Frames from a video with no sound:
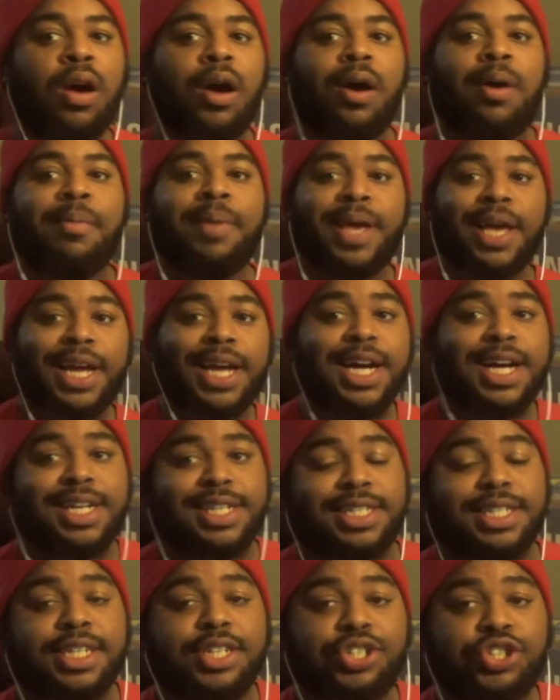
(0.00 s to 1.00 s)
Hey
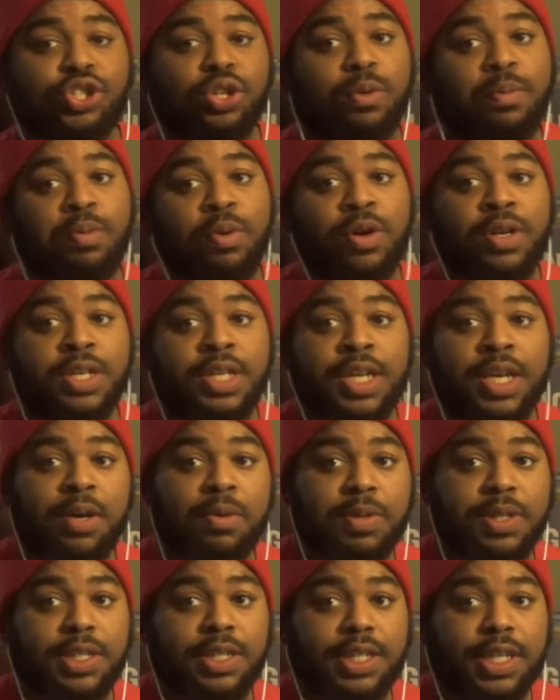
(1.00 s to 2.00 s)
guys, it's your boy
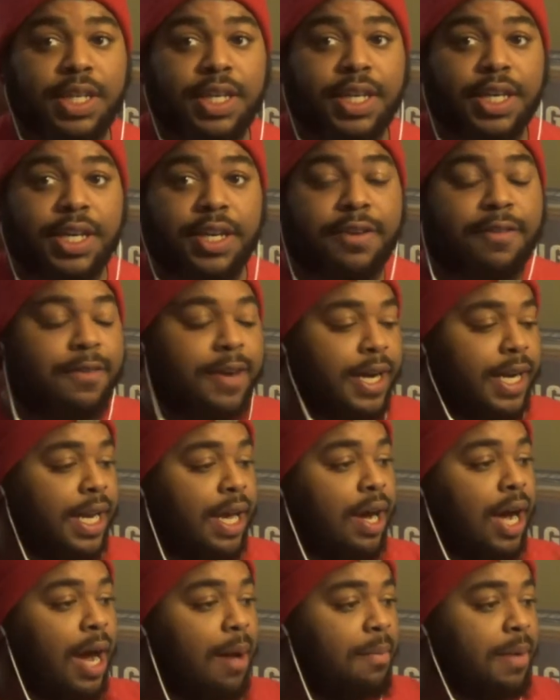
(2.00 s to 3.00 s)
Dion with the Think Air. Right
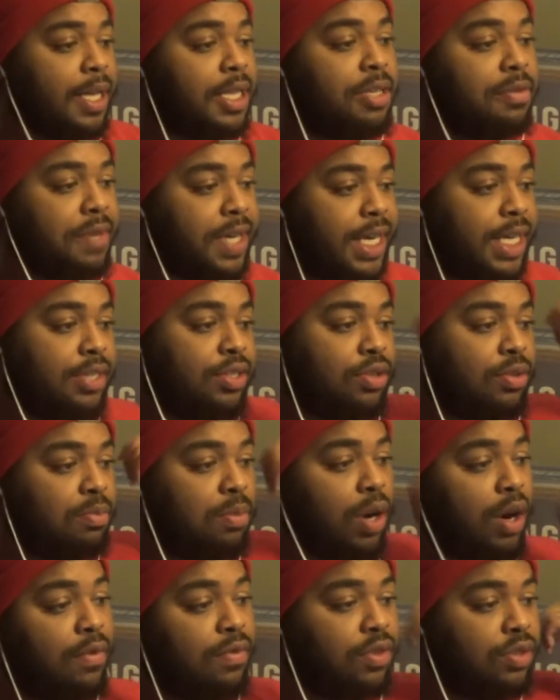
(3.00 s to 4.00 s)
now, I'm about to be at you.
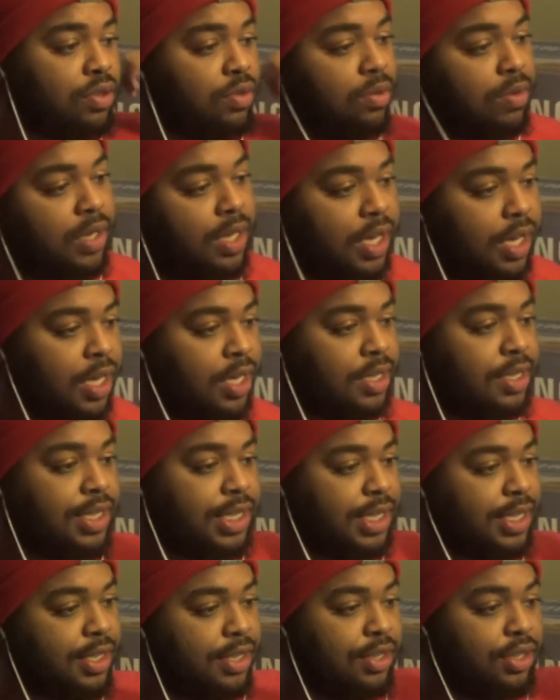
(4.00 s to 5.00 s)
Marvel's Luke Cage
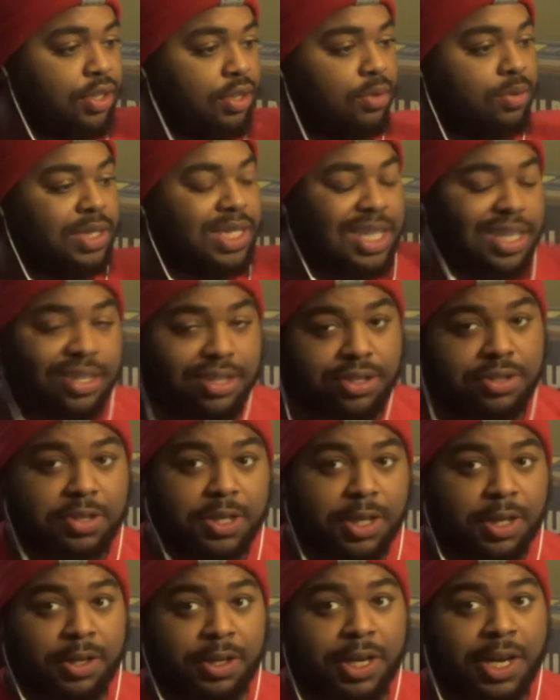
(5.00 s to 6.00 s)
Season 2 teaser
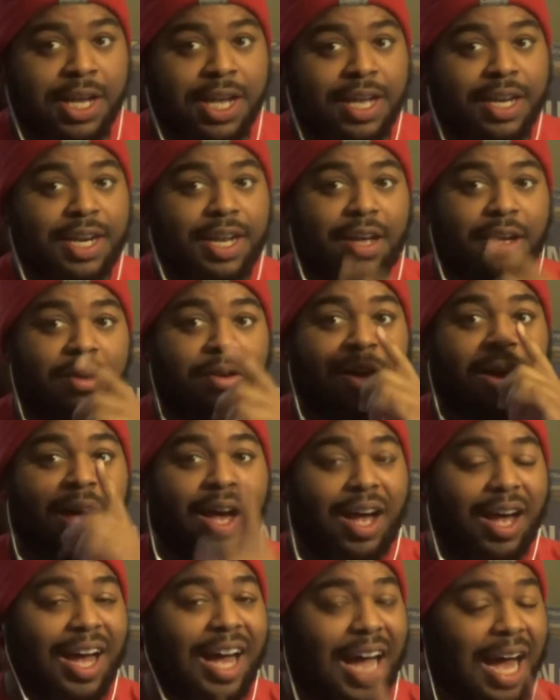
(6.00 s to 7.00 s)
trailer. Now,
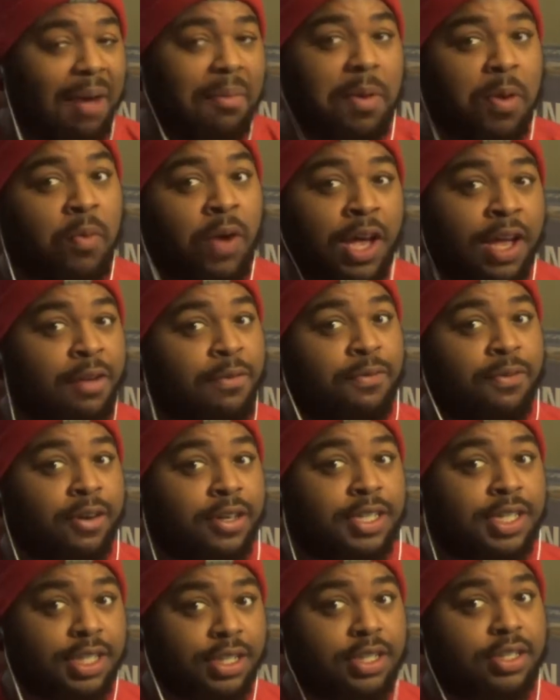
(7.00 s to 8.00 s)
I've been waiting for
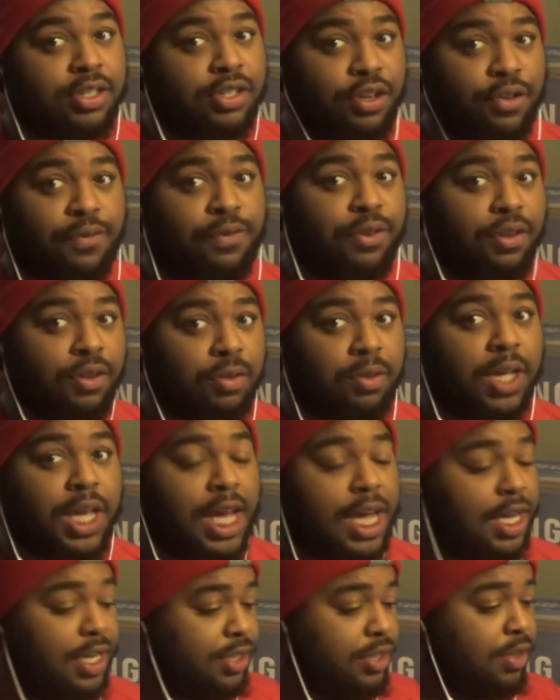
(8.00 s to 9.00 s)
a Season 2 for Luke
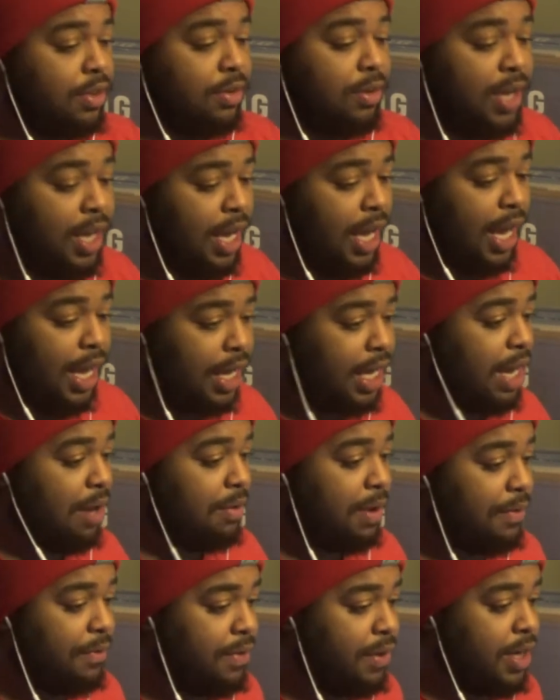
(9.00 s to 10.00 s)
Cage, so I can't
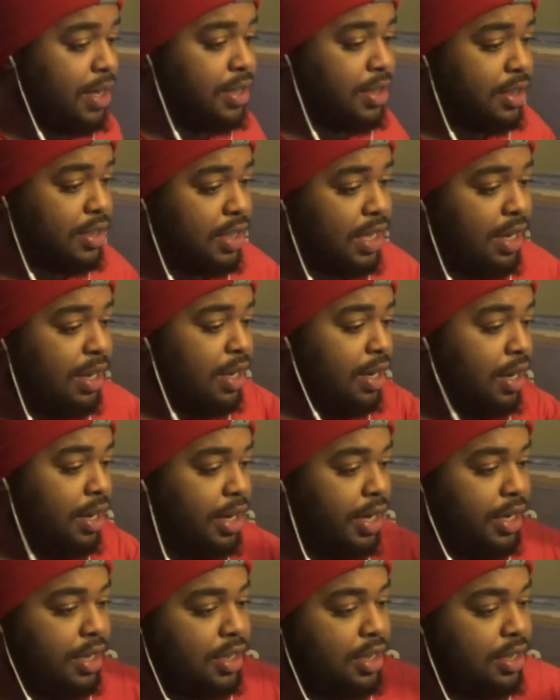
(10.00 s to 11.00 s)
wait for this.
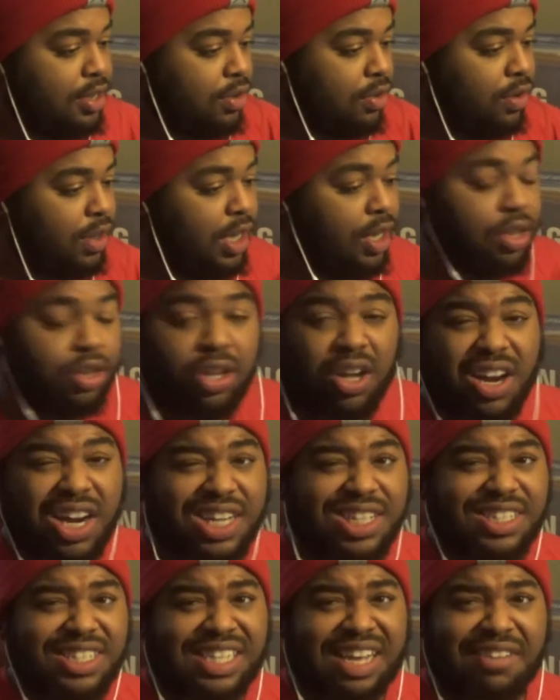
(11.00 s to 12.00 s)
Alright, this is only a
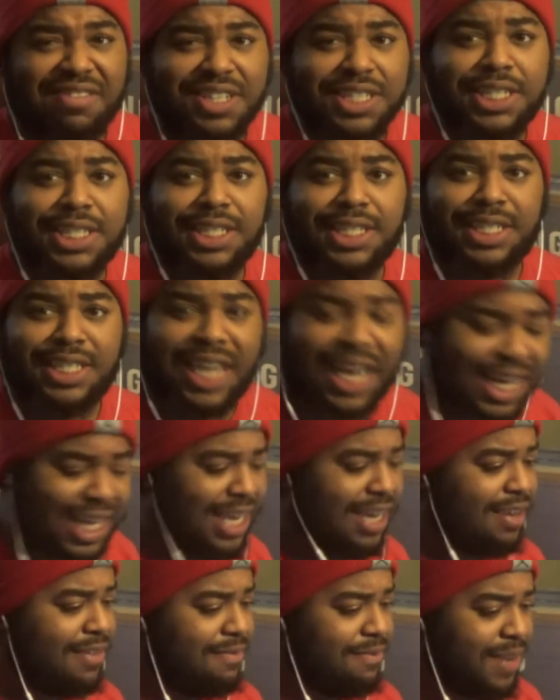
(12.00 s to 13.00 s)

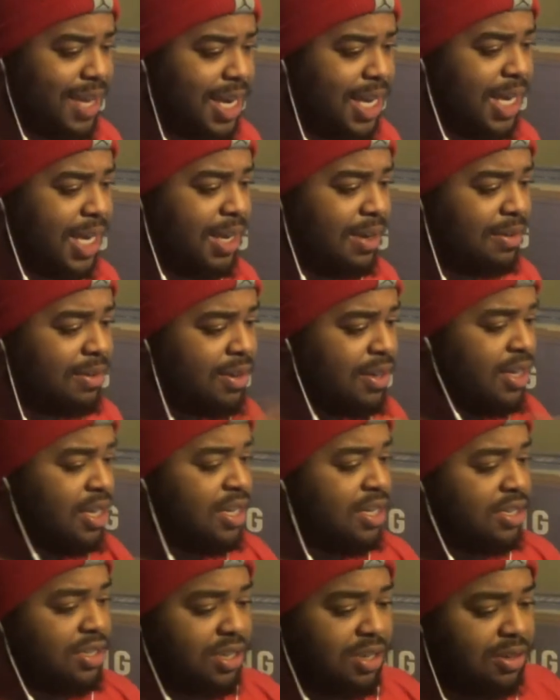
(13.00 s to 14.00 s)
37-second video,
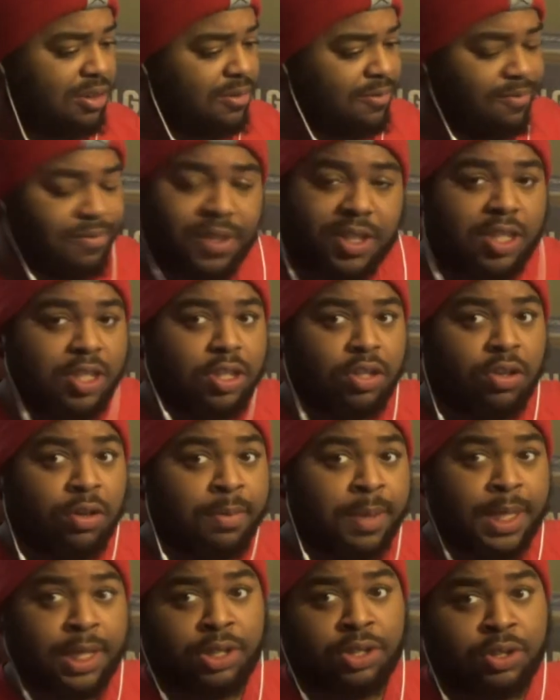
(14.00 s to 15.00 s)
so this is
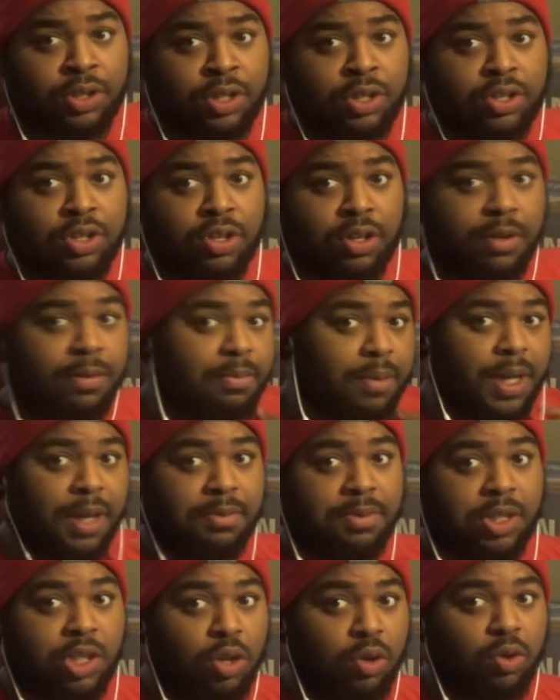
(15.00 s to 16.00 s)
going to be a short drum, but
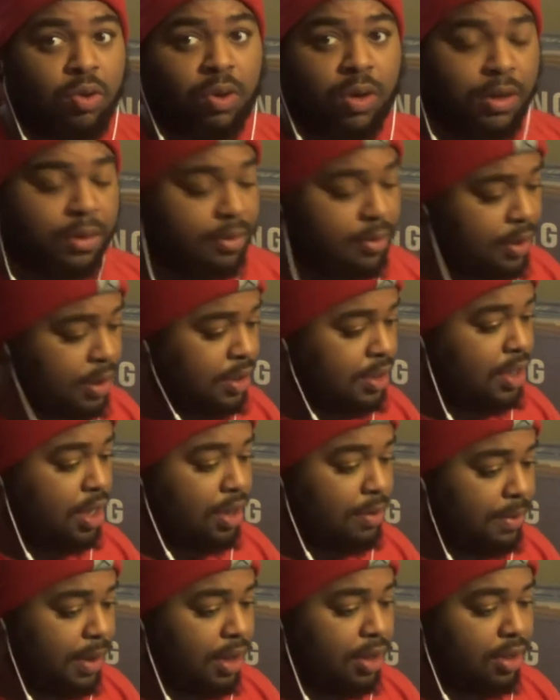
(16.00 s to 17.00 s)
I'm still going to tell
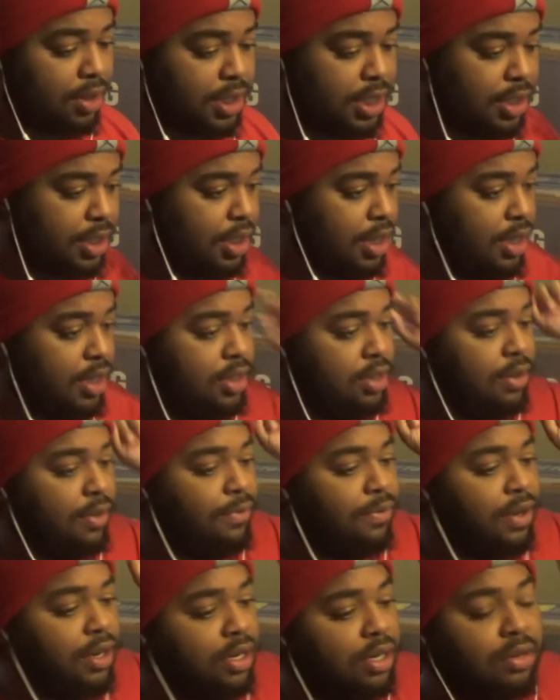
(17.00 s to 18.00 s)
you my thoughts at the end. So,
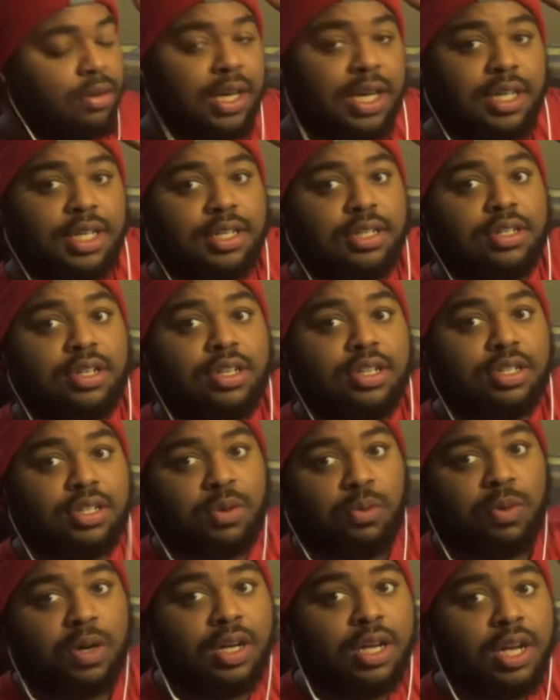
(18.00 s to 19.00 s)
further ado guys, let's start this
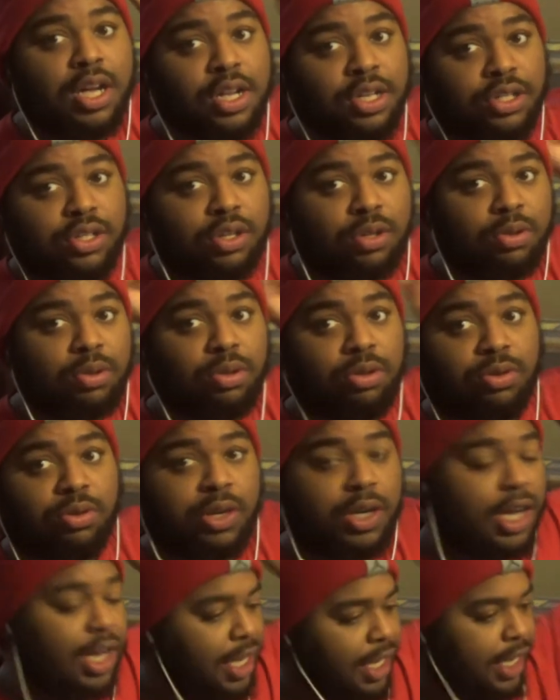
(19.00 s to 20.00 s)
in 1, 2,
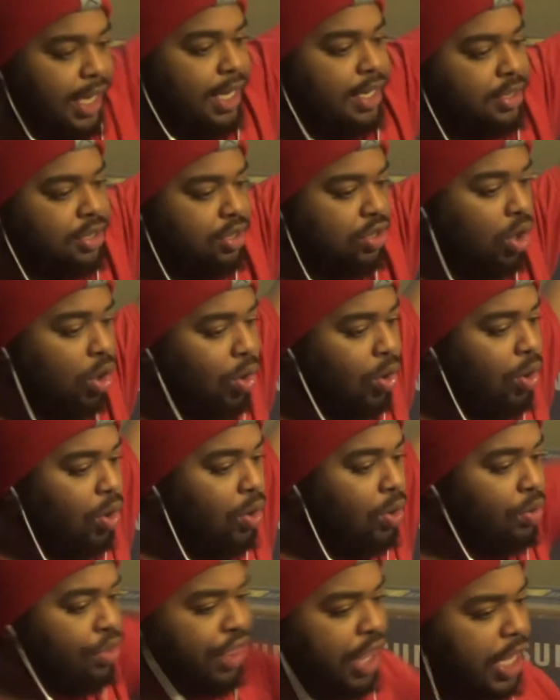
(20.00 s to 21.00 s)
3. Let's
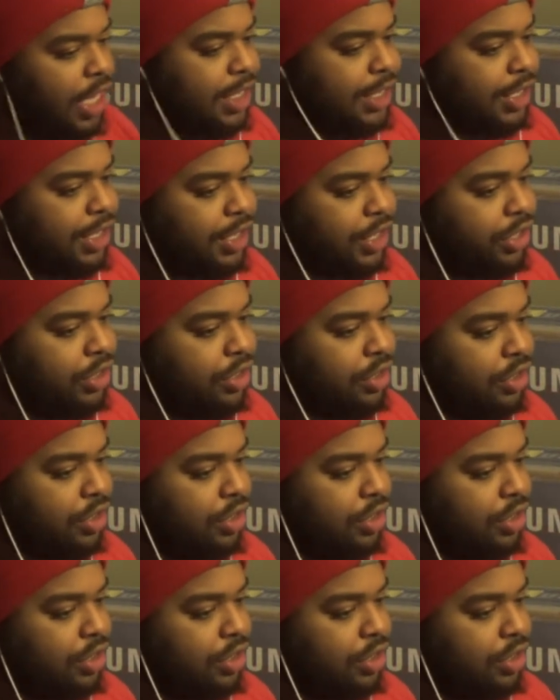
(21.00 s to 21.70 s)
do this!